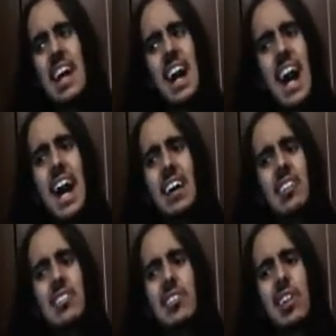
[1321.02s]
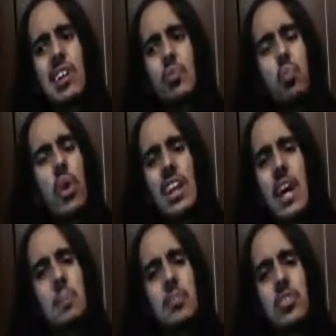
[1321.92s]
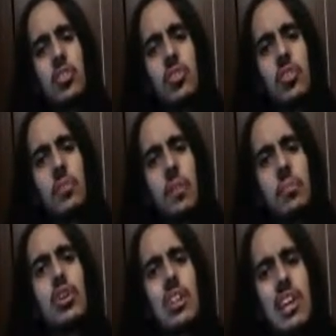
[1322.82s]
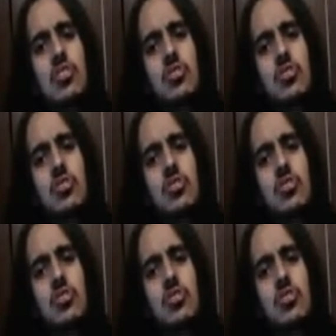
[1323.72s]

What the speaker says: I only saw like 1 episode from their later